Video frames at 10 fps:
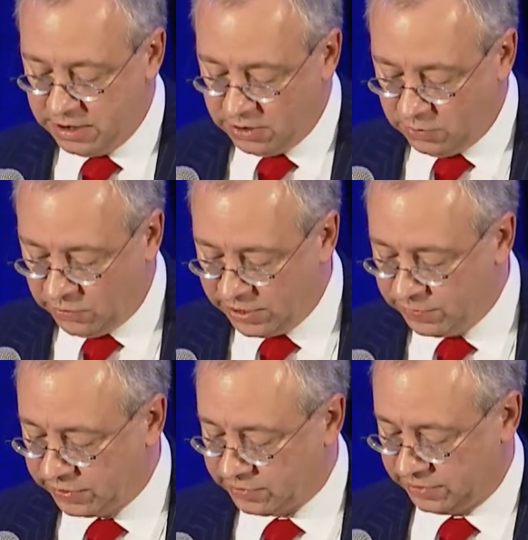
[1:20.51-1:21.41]
why don't
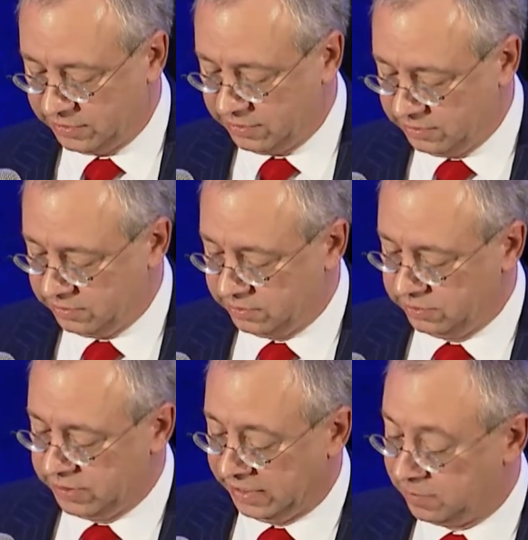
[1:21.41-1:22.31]
we start
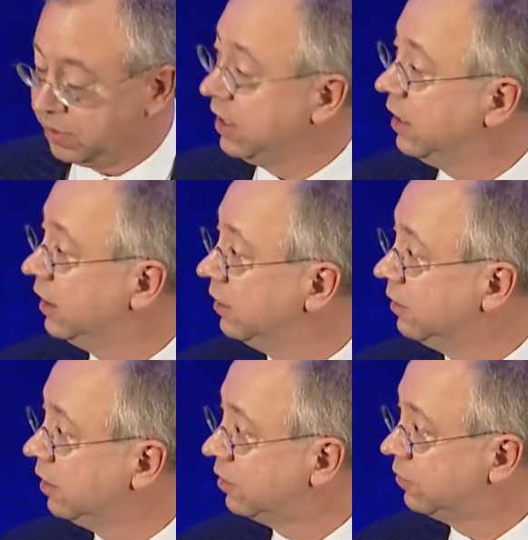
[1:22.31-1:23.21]
at the beginning, at
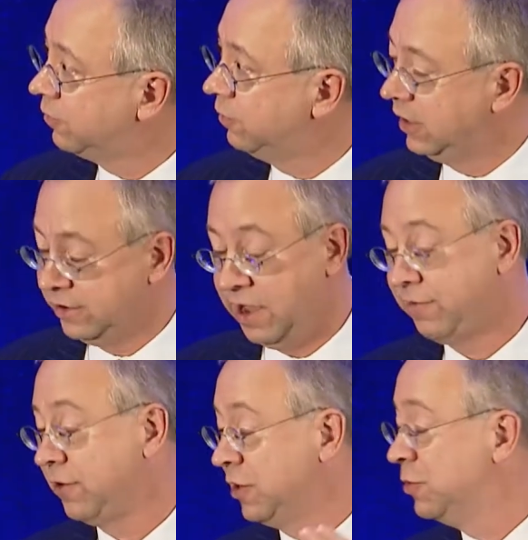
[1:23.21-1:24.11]
least not
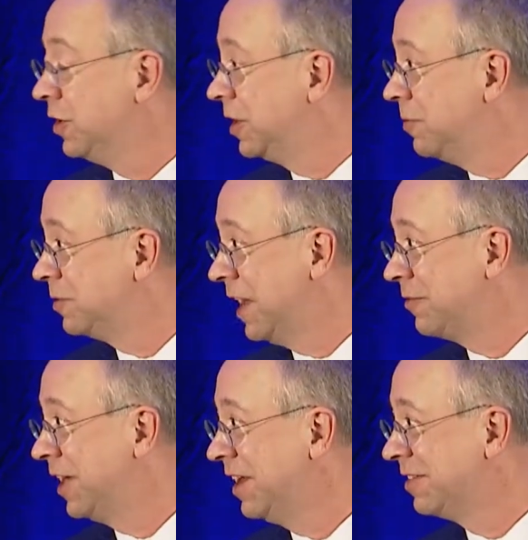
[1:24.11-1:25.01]
for you when it comes to
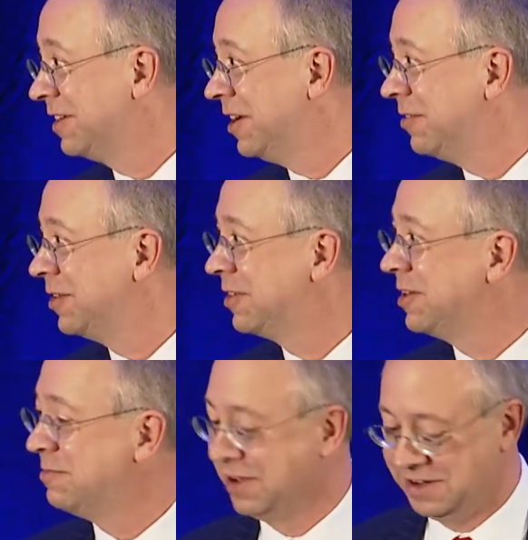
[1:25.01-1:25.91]
Afghanistan,
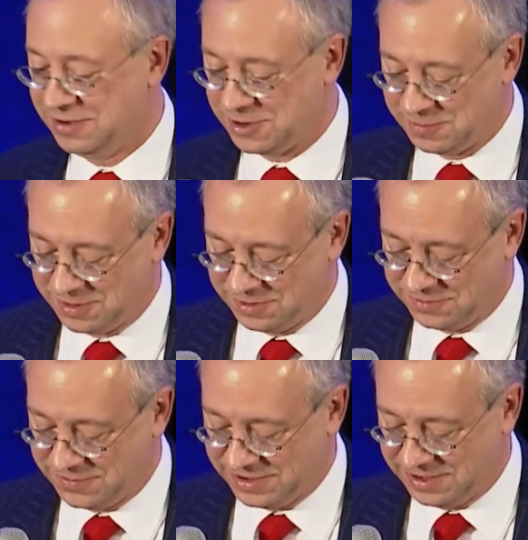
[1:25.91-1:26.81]
obviously, but in terms
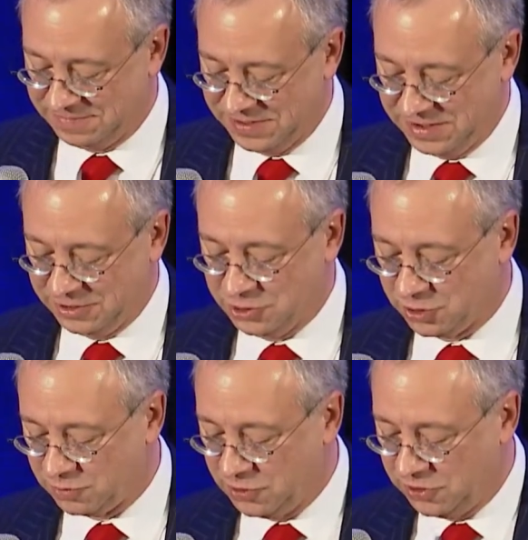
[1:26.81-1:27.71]
of
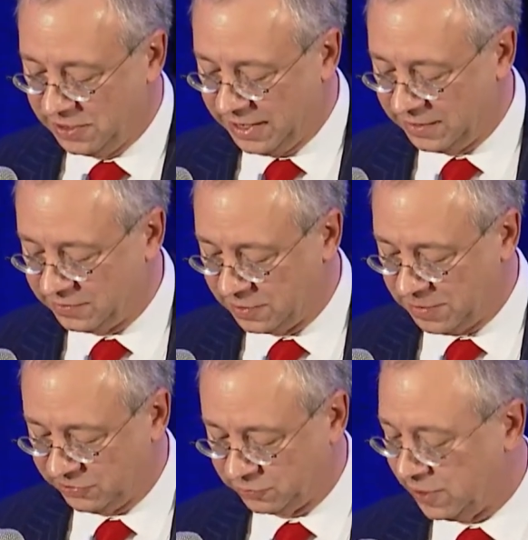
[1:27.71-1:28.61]
your role as the
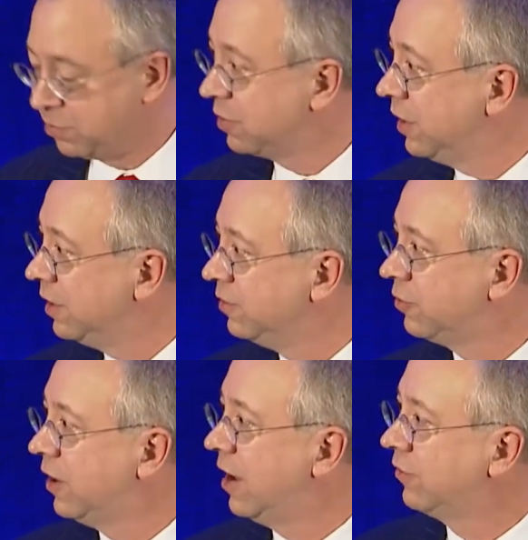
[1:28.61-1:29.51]
special representative
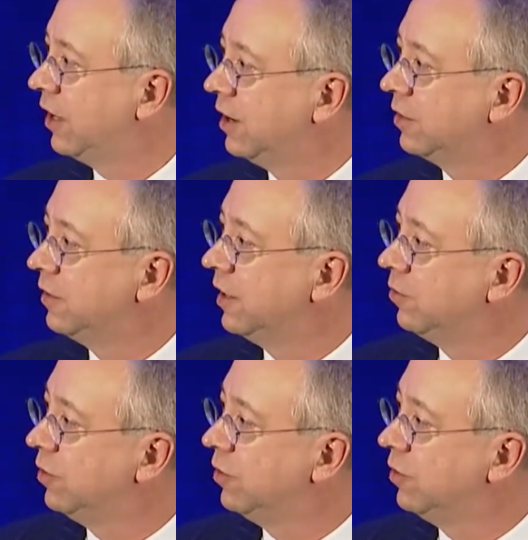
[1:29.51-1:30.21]
for Afghanistan